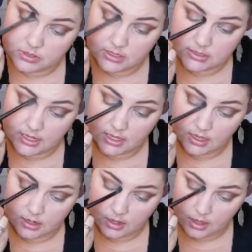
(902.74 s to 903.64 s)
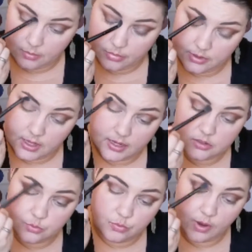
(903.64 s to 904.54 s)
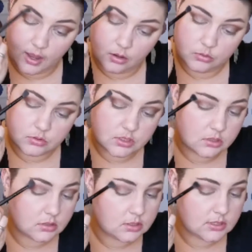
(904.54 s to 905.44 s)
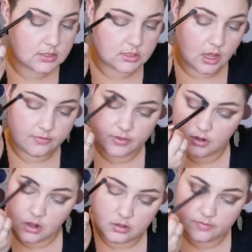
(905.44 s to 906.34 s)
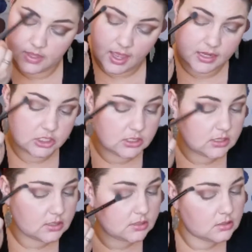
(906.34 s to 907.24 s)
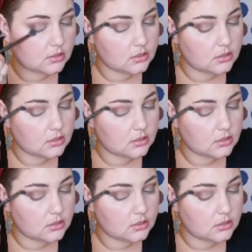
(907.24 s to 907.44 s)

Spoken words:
I'm just going to take it and blend around to soften all of the edges.